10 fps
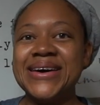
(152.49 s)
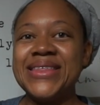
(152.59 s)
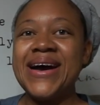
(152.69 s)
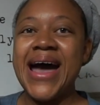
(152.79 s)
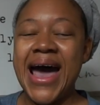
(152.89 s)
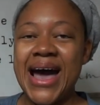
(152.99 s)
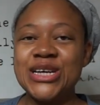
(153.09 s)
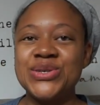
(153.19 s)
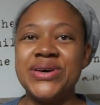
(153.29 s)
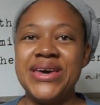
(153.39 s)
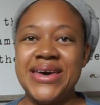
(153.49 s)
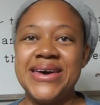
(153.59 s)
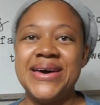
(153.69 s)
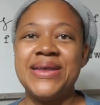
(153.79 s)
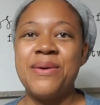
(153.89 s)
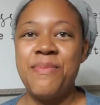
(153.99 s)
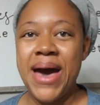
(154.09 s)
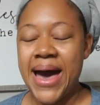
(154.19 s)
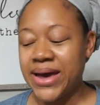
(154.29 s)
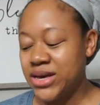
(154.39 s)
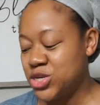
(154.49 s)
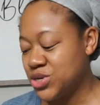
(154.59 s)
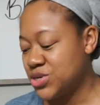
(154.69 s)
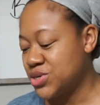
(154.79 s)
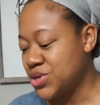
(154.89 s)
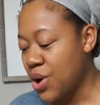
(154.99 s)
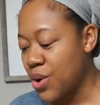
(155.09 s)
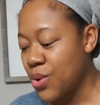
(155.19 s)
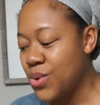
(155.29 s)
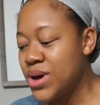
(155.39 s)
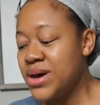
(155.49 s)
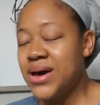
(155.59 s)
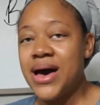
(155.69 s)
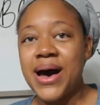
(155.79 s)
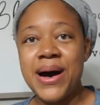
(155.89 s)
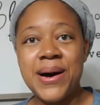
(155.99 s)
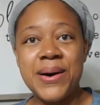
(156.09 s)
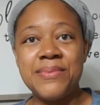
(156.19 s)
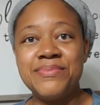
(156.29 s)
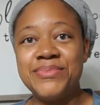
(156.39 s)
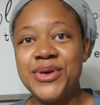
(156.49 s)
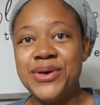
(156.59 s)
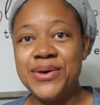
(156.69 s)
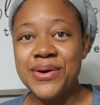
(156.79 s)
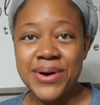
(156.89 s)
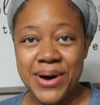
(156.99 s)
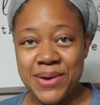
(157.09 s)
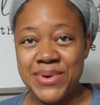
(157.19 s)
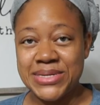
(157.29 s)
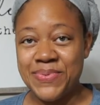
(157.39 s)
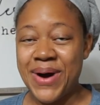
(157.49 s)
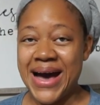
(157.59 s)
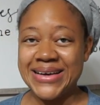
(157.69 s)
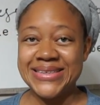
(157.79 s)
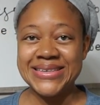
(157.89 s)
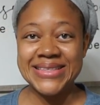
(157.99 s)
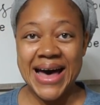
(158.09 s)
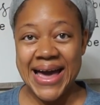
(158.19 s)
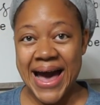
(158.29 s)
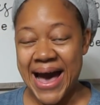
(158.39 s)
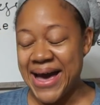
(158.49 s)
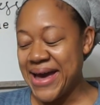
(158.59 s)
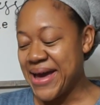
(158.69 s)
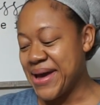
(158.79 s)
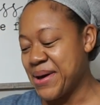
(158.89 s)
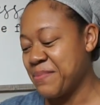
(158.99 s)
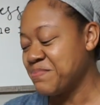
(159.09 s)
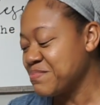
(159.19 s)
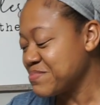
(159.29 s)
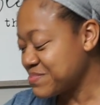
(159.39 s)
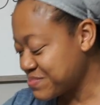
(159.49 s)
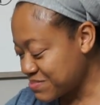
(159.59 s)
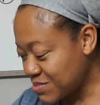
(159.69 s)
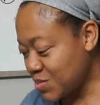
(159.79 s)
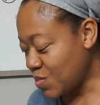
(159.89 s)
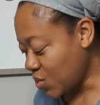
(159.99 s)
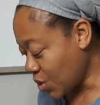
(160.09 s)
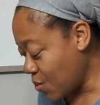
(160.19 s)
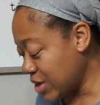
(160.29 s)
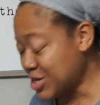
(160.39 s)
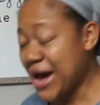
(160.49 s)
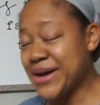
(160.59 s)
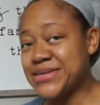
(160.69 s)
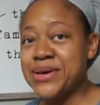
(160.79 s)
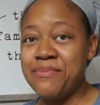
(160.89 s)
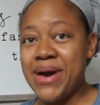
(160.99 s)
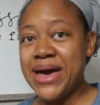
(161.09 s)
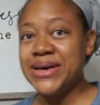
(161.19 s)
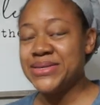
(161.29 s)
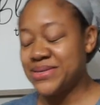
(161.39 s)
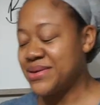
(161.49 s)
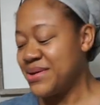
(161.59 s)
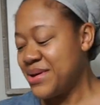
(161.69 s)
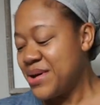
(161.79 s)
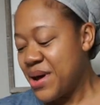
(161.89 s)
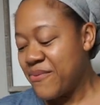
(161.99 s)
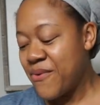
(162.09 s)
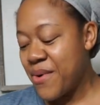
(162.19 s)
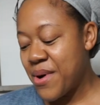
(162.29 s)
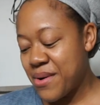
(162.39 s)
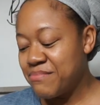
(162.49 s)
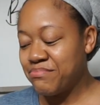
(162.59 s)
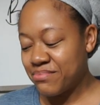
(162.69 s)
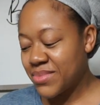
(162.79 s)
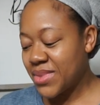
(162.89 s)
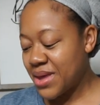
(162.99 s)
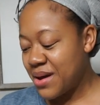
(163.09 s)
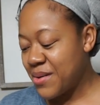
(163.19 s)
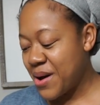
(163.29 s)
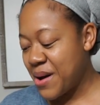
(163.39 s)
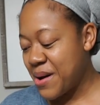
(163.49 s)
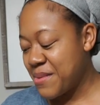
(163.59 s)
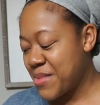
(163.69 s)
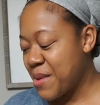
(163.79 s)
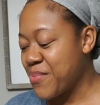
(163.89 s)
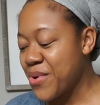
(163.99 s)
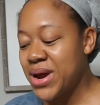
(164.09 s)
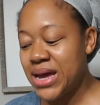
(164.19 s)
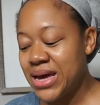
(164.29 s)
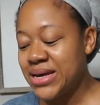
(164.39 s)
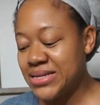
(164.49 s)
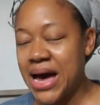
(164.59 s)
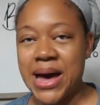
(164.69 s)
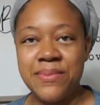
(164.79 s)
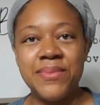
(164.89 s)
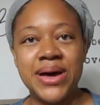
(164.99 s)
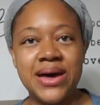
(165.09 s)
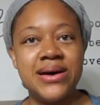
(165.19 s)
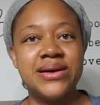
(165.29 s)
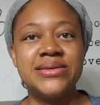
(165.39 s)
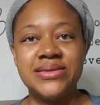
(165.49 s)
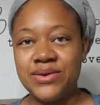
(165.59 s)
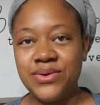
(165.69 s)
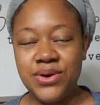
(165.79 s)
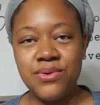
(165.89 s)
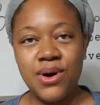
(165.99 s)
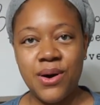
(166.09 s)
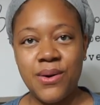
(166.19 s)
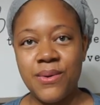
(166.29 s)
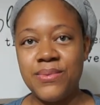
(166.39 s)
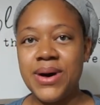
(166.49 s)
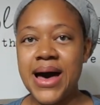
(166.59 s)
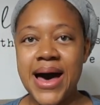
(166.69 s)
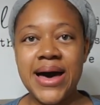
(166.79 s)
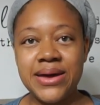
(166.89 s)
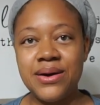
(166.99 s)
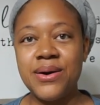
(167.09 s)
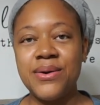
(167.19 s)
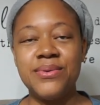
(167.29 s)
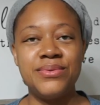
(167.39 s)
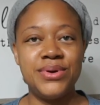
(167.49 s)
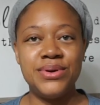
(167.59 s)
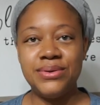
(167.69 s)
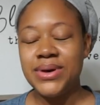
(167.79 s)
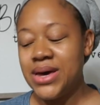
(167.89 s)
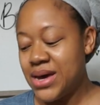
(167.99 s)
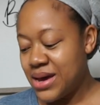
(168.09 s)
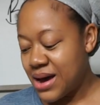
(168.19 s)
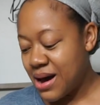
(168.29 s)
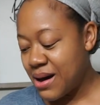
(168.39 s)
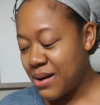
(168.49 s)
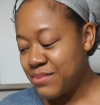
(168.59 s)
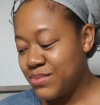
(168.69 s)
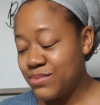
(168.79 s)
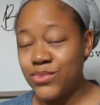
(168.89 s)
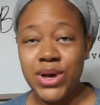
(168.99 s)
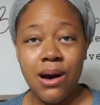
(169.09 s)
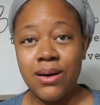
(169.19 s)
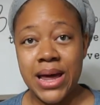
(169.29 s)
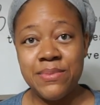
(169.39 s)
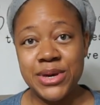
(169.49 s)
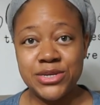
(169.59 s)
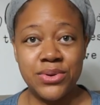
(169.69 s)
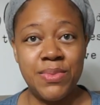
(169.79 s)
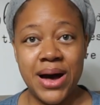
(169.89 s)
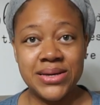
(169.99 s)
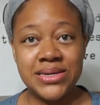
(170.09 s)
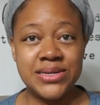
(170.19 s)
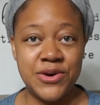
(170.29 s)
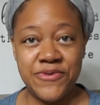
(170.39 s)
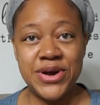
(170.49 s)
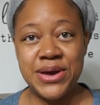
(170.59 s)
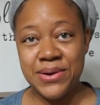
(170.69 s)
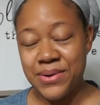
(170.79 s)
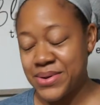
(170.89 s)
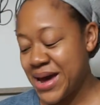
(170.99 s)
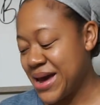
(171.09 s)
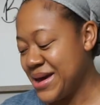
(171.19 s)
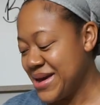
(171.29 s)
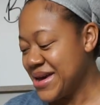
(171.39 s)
They're actually in packages. So um, you're gonna be surprised just like I am, which actually makes for um, a pretty good time because you know, I know um, we all like mystery boxes over here, okay?